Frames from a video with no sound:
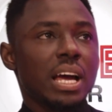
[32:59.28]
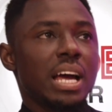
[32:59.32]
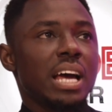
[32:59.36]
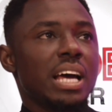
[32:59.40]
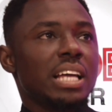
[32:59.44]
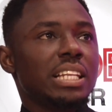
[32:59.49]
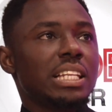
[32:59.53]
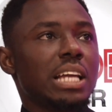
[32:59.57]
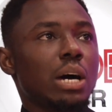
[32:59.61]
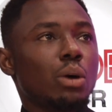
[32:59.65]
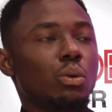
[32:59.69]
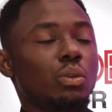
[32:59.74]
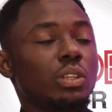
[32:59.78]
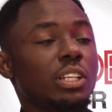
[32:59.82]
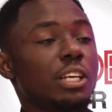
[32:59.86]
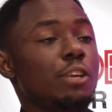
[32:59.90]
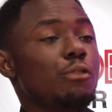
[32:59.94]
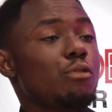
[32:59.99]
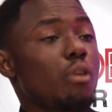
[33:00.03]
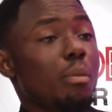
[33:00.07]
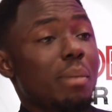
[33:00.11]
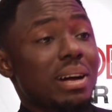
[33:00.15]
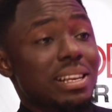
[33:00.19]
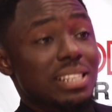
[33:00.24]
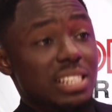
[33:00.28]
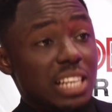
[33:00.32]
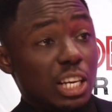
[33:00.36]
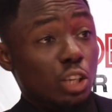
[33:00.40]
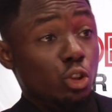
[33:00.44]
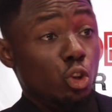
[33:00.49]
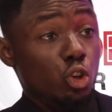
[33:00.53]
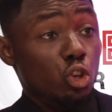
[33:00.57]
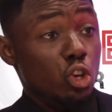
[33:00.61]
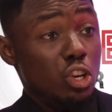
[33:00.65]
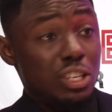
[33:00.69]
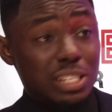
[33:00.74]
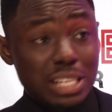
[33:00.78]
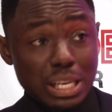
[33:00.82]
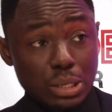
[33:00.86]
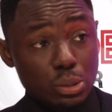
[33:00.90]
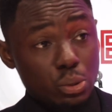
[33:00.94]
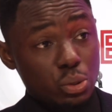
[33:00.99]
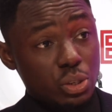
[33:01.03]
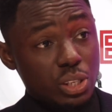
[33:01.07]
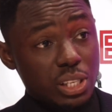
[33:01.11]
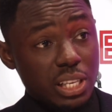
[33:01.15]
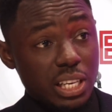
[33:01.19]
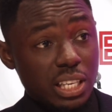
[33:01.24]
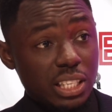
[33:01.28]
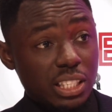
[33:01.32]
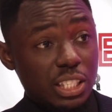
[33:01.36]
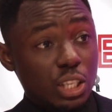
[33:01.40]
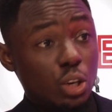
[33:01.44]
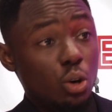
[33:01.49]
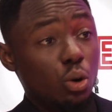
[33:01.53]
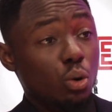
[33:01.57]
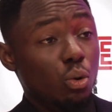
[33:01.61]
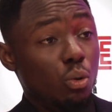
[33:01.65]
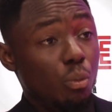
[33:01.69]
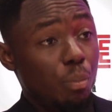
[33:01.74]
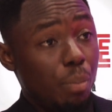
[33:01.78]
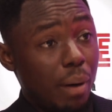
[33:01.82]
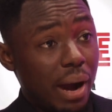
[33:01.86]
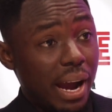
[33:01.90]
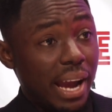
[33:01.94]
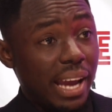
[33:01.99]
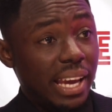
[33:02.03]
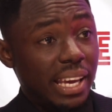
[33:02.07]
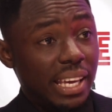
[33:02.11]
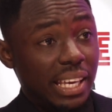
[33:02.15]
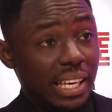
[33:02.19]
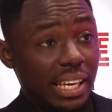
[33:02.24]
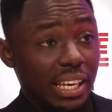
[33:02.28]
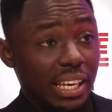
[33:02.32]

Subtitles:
Now, the informal sector, just as you said, they occupy a